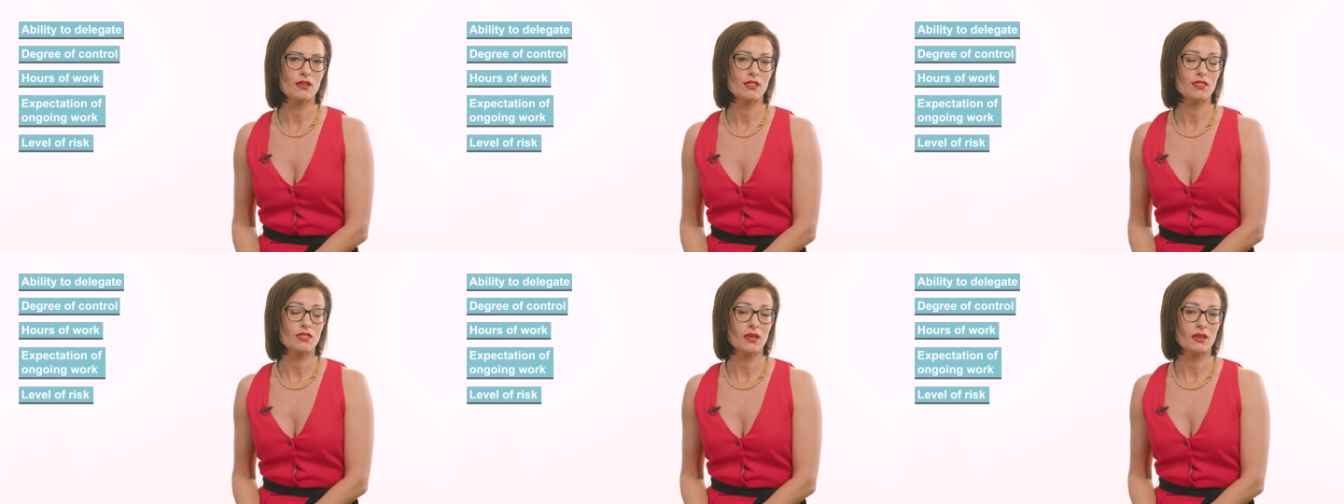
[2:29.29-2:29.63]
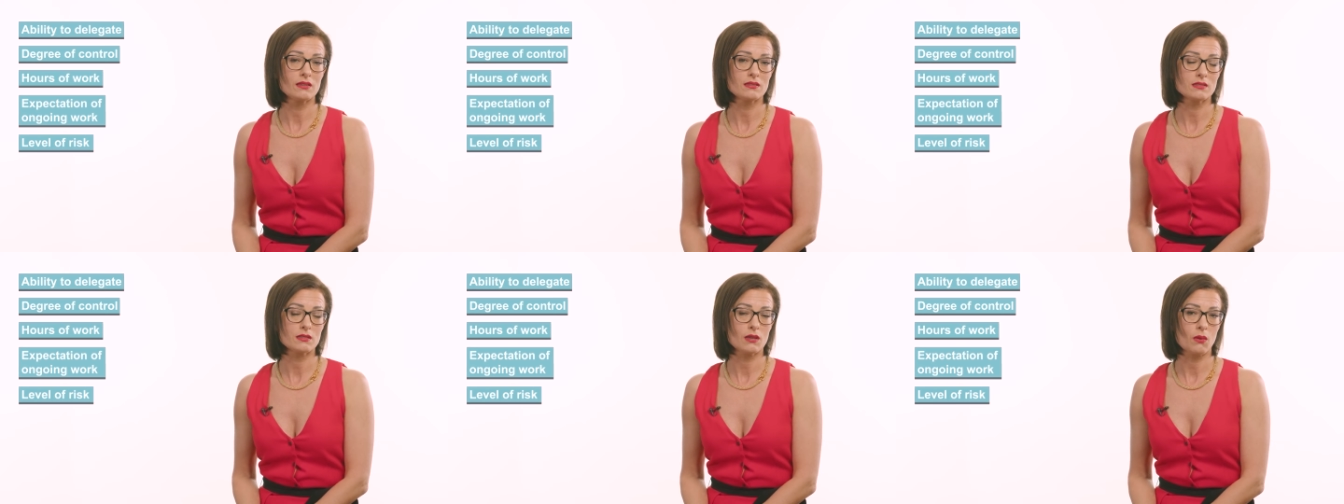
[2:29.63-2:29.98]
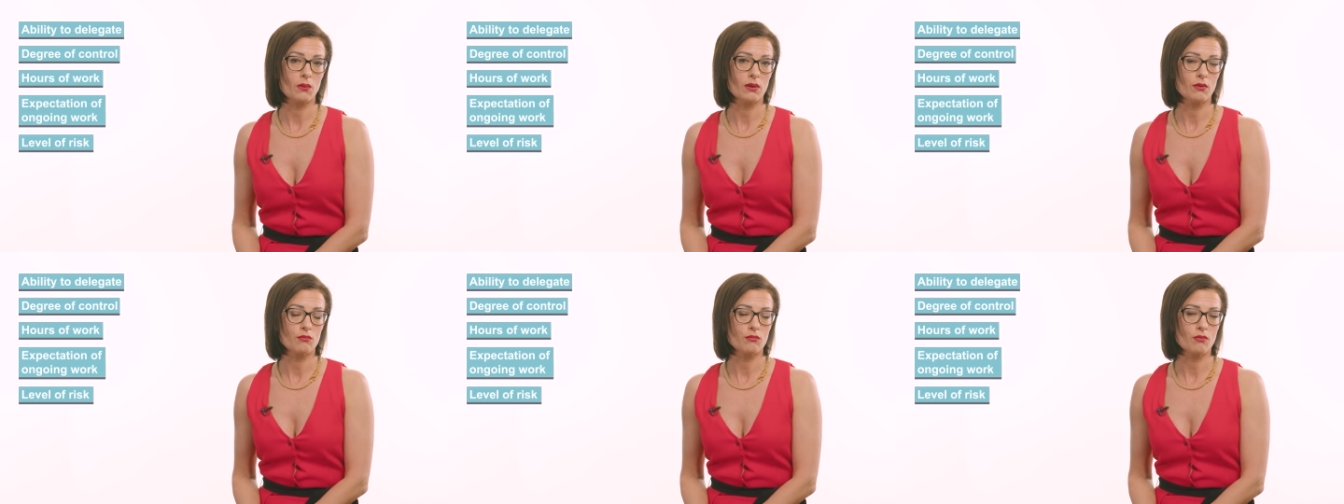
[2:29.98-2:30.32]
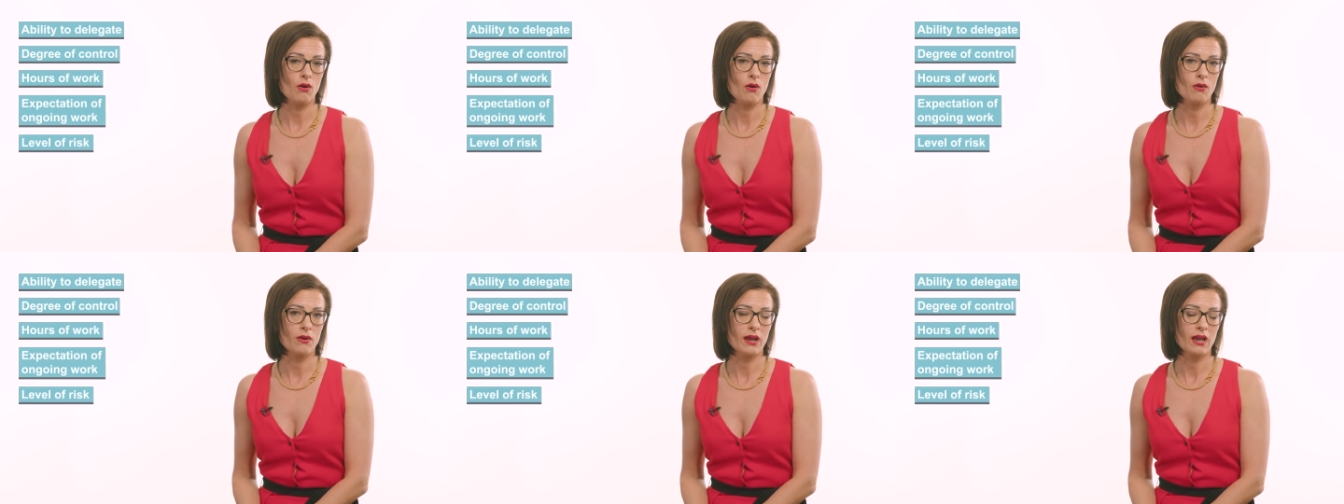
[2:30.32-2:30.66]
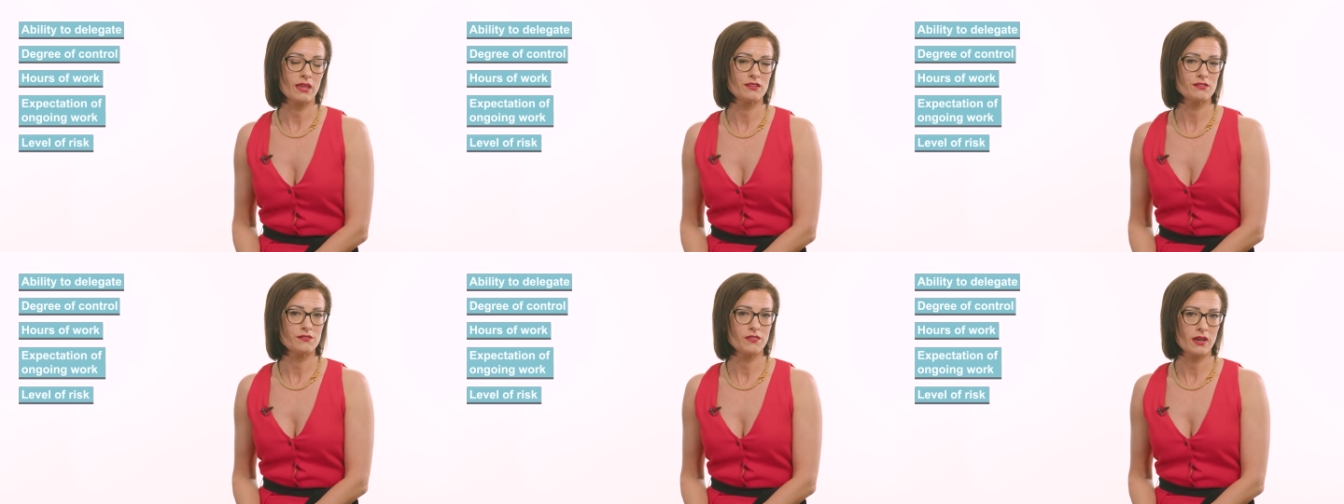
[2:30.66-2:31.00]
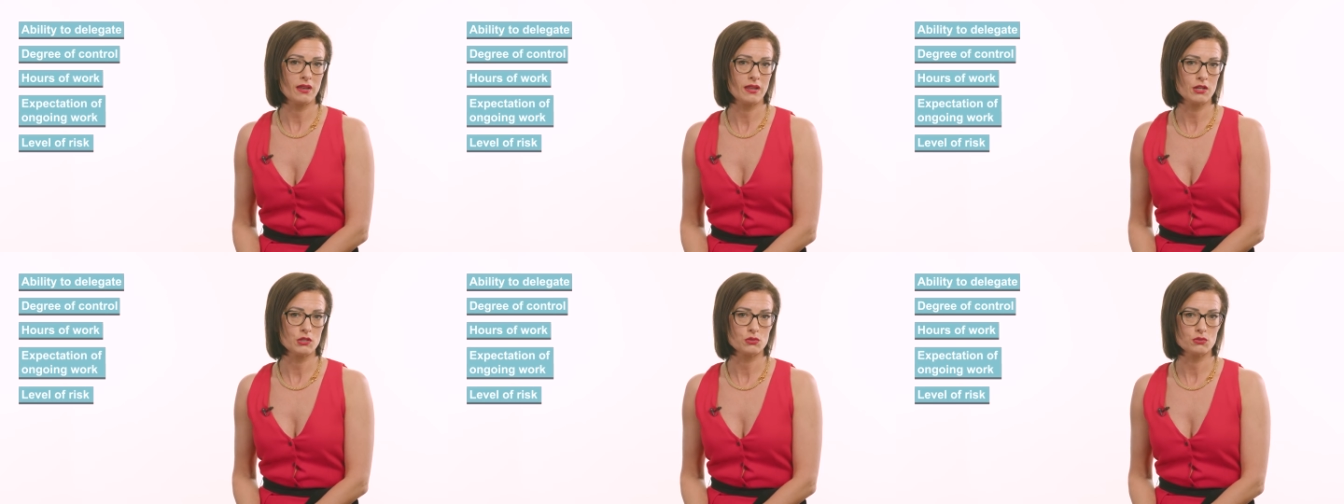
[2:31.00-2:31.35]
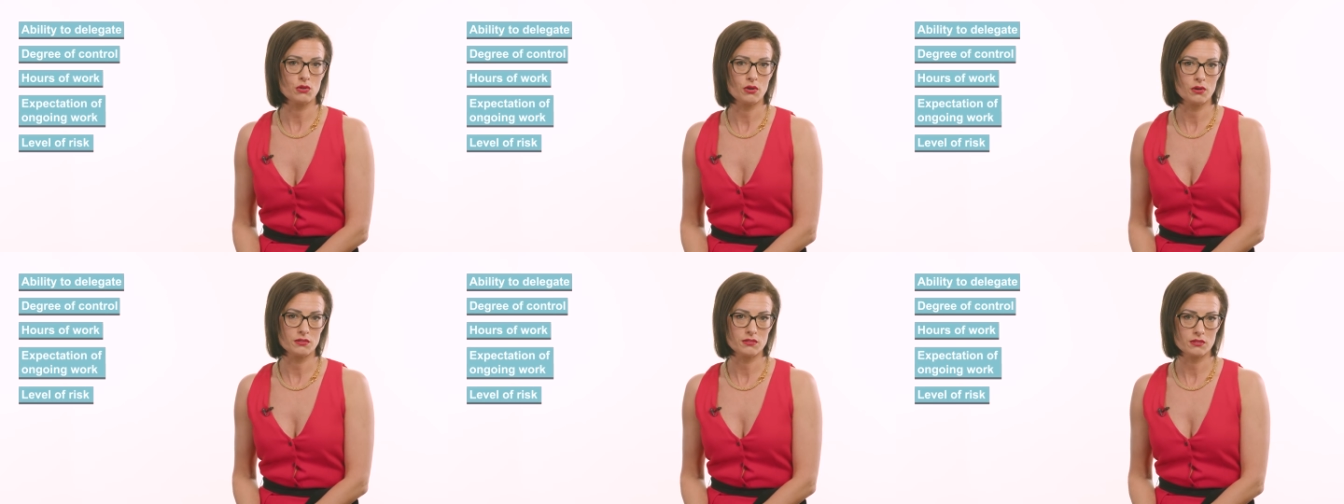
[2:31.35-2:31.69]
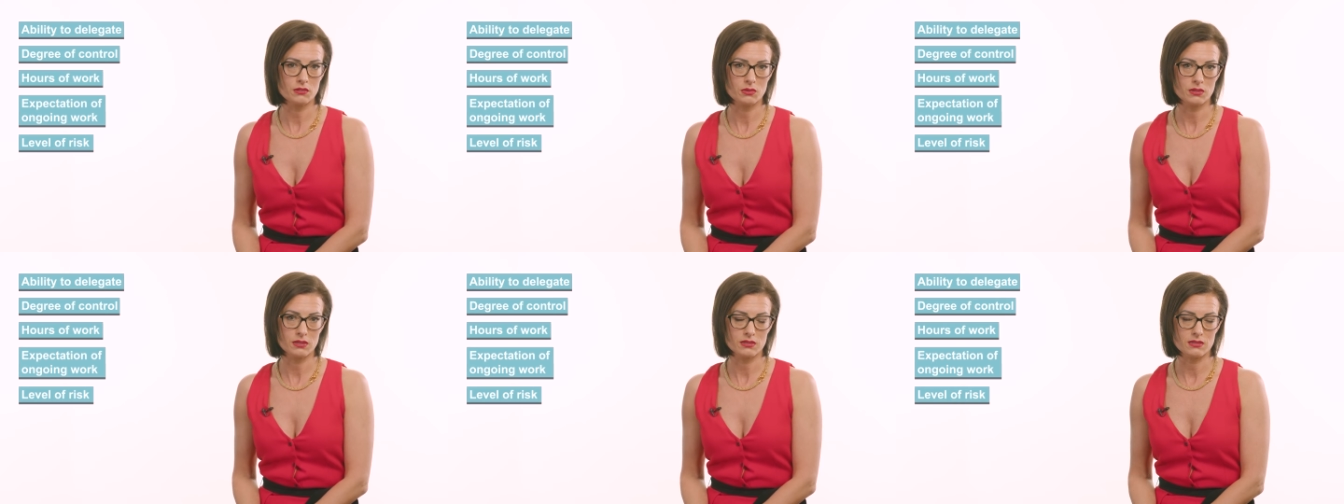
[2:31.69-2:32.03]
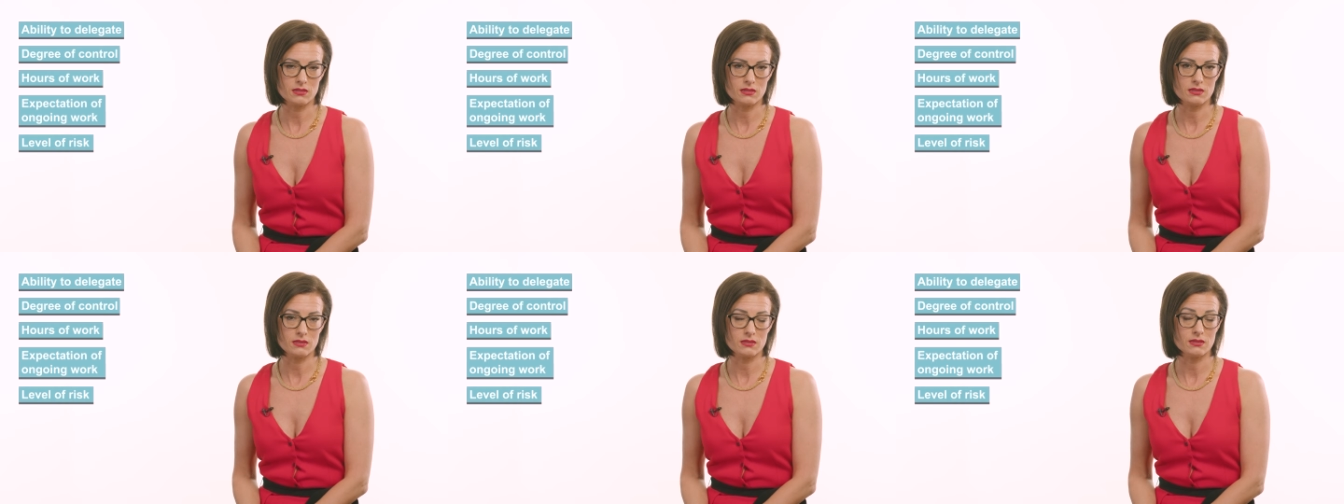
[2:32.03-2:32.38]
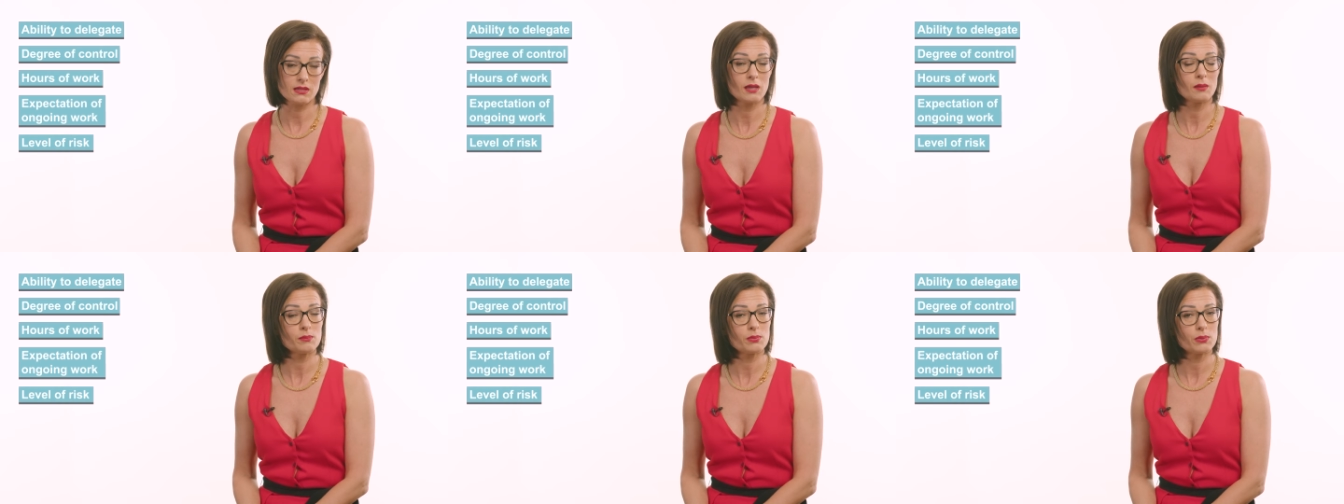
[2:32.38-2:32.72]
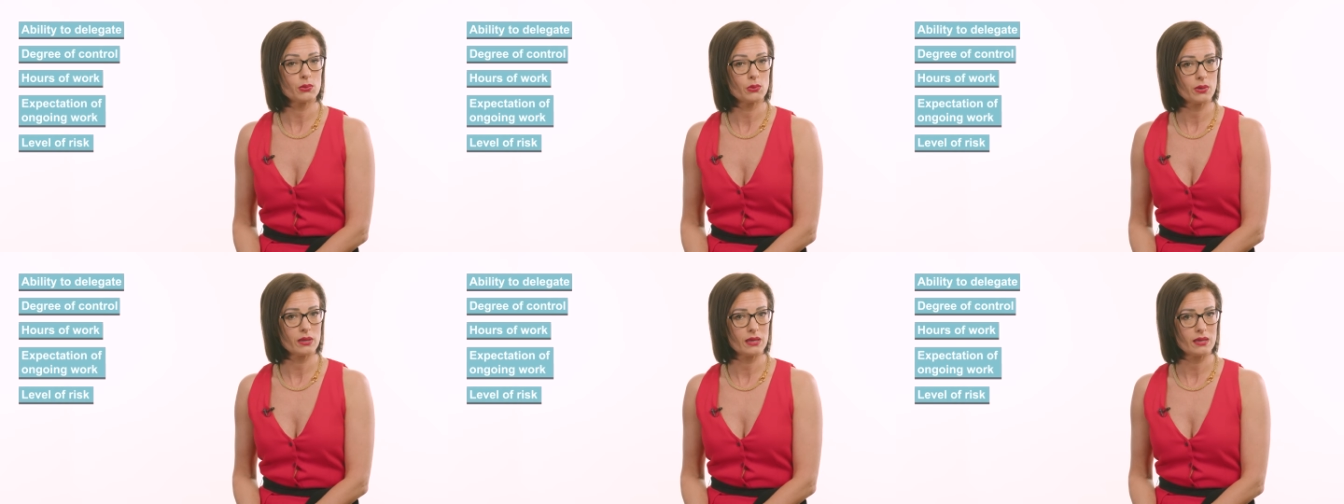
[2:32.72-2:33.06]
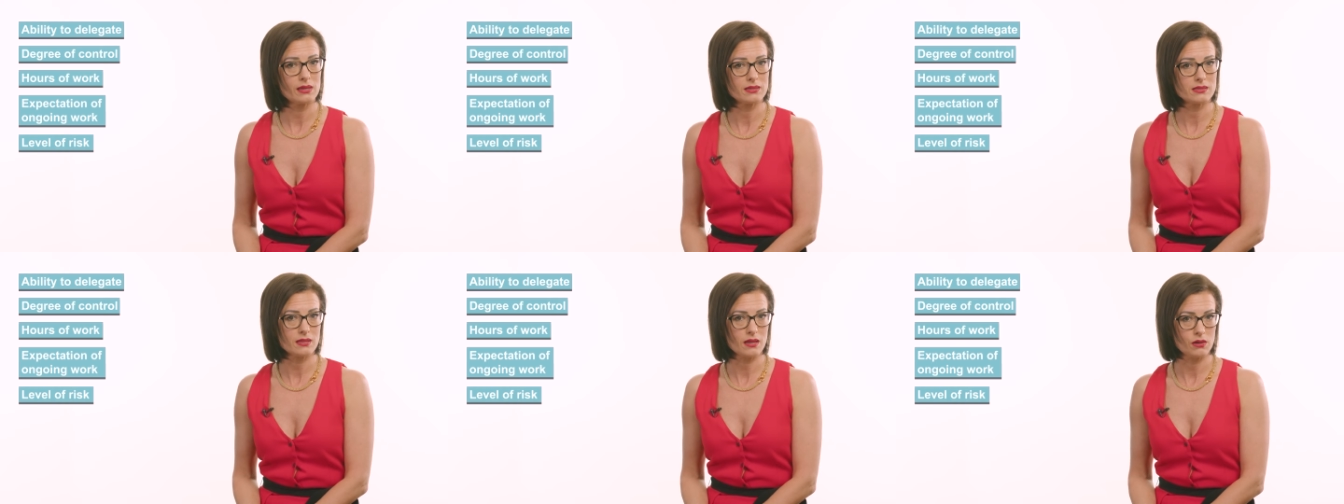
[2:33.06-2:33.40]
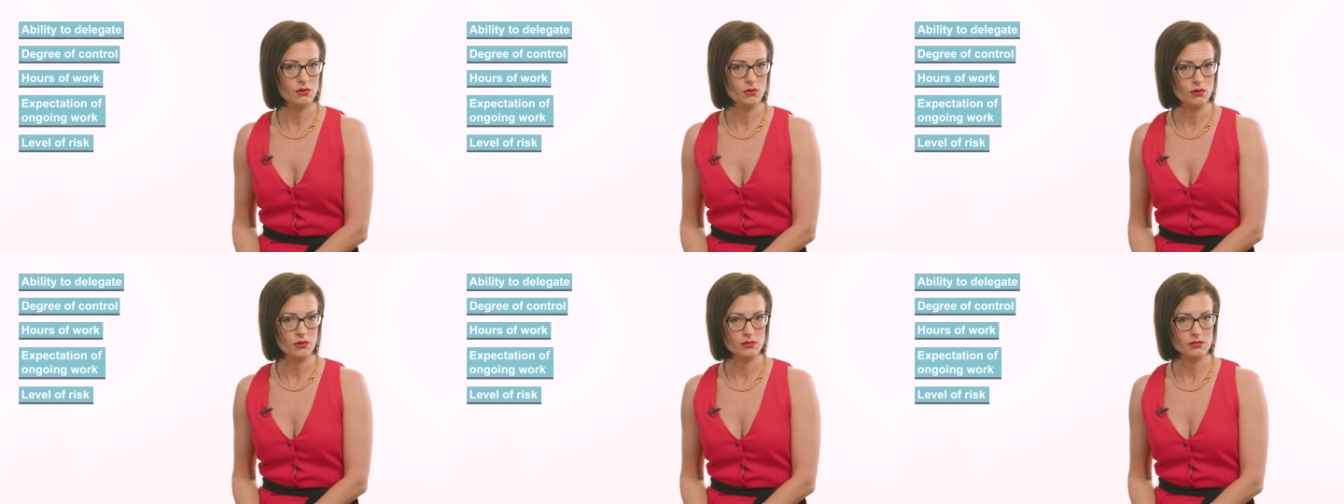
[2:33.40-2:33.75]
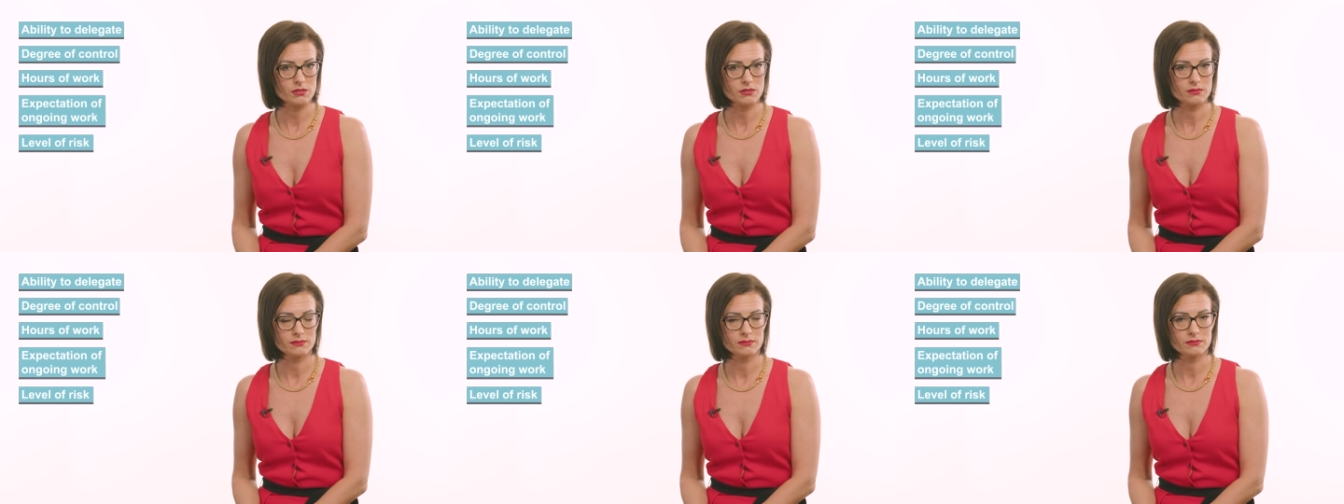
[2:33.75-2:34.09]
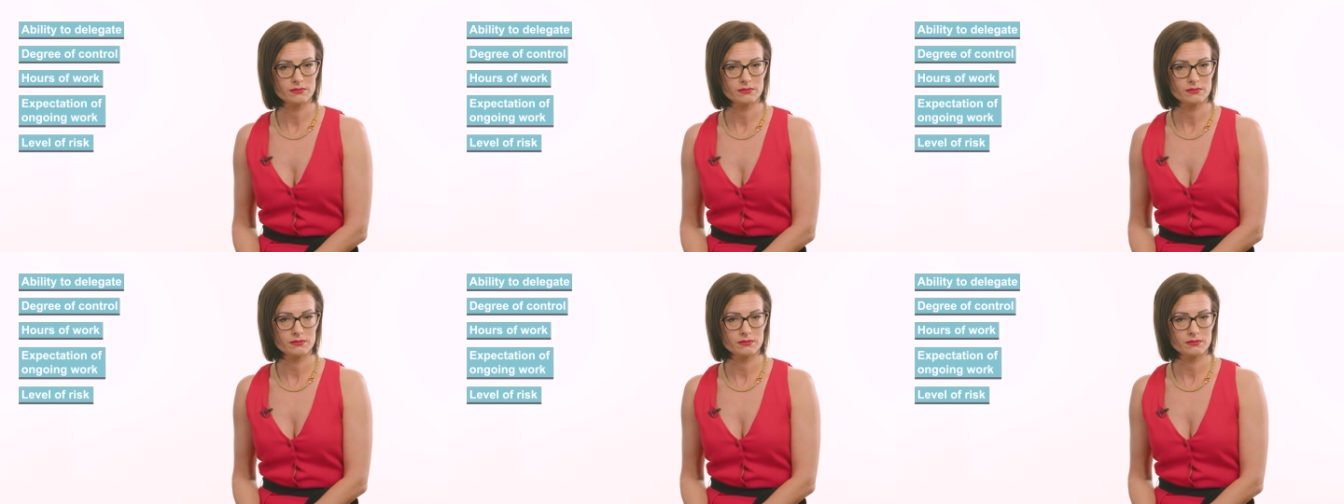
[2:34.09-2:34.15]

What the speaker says: things going wrong and the financial consequences. Employees are not.